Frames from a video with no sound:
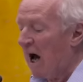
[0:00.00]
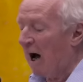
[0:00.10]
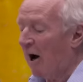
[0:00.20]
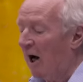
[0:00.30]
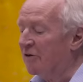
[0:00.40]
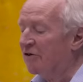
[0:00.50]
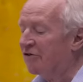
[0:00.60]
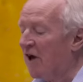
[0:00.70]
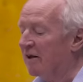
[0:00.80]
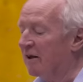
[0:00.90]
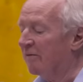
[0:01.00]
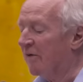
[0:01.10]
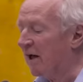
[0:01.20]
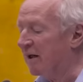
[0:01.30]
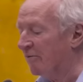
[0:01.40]
Our understanding of
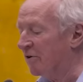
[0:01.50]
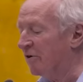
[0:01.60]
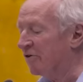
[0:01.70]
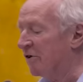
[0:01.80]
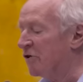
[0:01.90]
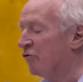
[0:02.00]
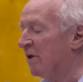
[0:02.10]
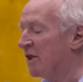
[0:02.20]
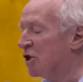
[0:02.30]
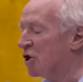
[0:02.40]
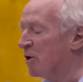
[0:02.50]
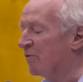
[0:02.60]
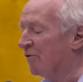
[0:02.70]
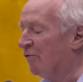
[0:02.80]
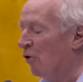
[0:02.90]
their governance and its
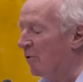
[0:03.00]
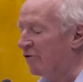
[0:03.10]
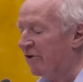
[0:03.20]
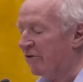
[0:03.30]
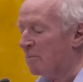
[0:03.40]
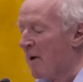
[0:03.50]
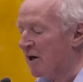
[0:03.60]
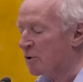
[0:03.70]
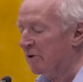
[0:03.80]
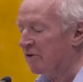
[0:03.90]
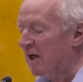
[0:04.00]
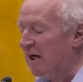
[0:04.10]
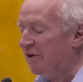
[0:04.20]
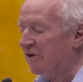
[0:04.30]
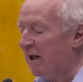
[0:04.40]
relationship to formal civic management
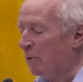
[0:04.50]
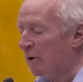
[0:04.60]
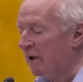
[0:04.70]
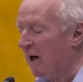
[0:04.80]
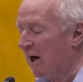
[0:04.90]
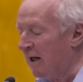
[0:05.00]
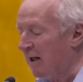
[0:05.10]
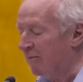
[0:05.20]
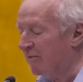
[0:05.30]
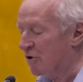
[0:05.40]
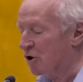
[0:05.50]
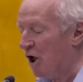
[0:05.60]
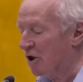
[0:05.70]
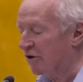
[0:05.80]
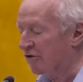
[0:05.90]
is equally naive and
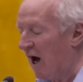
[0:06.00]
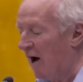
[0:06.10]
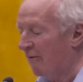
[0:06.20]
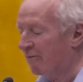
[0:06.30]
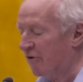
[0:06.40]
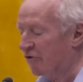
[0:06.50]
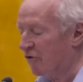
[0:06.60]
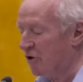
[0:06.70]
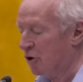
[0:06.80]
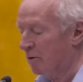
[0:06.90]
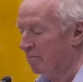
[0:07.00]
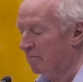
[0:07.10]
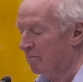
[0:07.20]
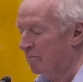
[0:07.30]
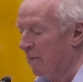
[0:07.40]
charges our frustration.
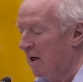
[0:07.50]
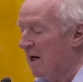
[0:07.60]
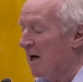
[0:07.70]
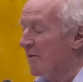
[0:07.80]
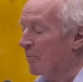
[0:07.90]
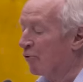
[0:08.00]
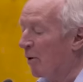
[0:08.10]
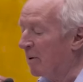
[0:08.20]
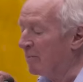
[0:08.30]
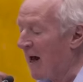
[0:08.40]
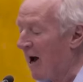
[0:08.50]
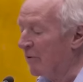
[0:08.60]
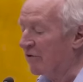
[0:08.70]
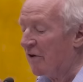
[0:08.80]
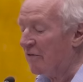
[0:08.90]
The problem
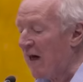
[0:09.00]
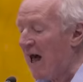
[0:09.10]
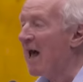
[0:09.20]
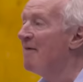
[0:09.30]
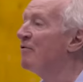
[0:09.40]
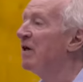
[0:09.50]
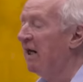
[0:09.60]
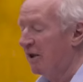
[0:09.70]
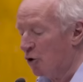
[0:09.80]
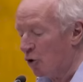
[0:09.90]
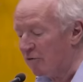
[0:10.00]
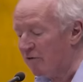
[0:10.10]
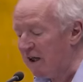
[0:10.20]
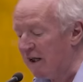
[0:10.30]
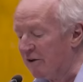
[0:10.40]
now is that their every
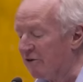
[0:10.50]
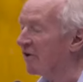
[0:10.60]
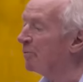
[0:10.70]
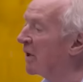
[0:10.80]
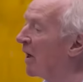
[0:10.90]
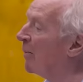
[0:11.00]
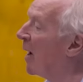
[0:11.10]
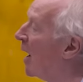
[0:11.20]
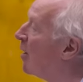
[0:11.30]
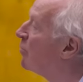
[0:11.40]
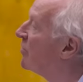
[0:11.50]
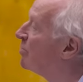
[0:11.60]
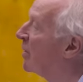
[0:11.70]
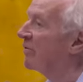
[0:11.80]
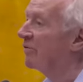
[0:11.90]
inconvenience has become our
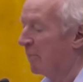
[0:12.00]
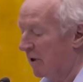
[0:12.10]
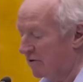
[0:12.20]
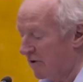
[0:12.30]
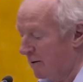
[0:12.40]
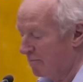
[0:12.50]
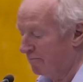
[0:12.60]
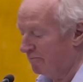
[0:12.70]
responsibility.